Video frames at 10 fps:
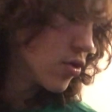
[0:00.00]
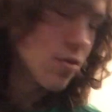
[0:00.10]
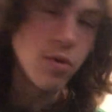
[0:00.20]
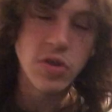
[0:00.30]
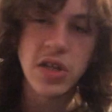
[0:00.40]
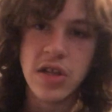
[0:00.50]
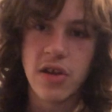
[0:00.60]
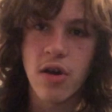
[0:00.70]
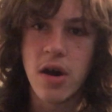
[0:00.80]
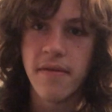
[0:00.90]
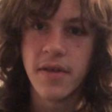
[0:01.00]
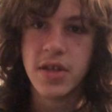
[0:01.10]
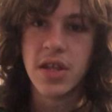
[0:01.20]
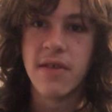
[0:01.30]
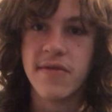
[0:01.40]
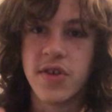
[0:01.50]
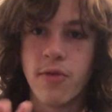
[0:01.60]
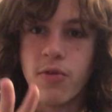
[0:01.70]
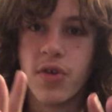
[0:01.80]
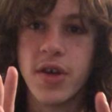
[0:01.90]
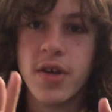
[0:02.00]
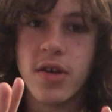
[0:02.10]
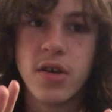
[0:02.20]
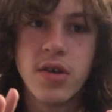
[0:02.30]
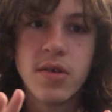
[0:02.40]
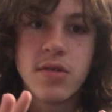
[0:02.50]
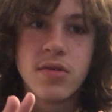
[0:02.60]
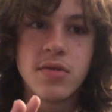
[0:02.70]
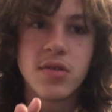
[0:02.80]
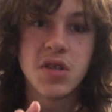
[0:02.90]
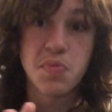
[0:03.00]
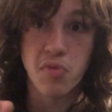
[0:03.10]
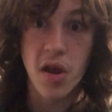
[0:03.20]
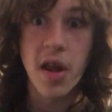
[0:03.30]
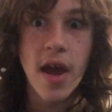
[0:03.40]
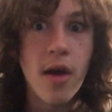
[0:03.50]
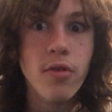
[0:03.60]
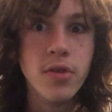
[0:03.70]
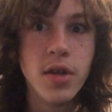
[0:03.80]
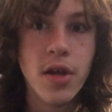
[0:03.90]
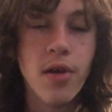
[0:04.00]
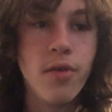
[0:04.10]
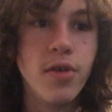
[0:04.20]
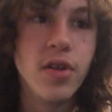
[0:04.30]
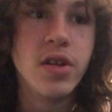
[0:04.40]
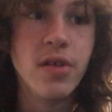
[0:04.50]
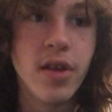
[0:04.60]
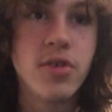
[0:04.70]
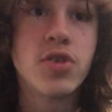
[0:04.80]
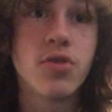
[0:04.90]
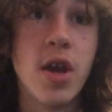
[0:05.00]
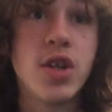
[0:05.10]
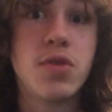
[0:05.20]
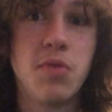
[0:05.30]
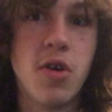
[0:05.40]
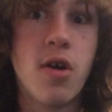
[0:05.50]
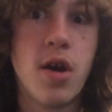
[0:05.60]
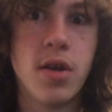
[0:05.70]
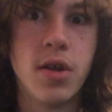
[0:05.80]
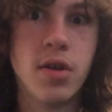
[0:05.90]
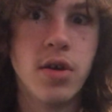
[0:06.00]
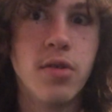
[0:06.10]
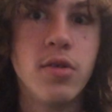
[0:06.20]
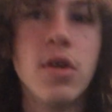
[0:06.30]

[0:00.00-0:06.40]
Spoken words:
almost in the coffins, and they've just, like, really spread out, you know. You can tell they're stretched beyond, you know,